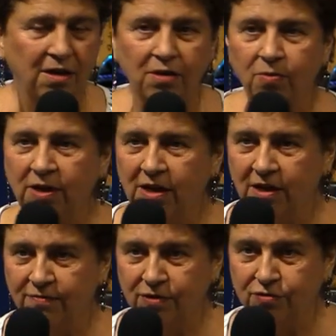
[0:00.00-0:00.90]
We
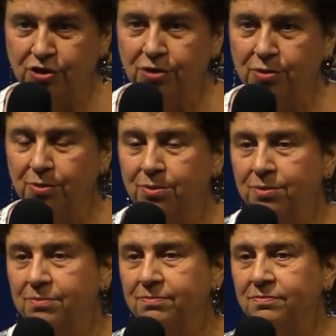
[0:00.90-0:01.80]
love you too.
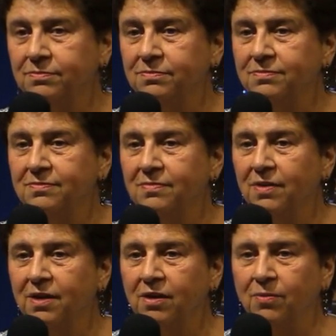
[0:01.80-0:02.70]

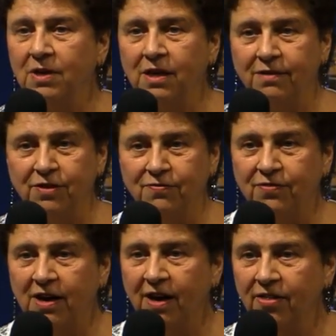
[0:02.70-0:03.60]
We love you,
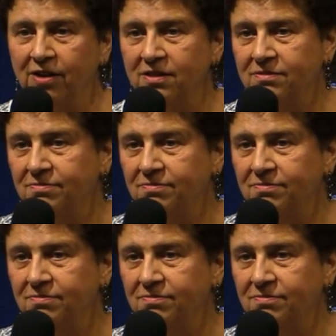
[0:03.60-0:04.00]
Father.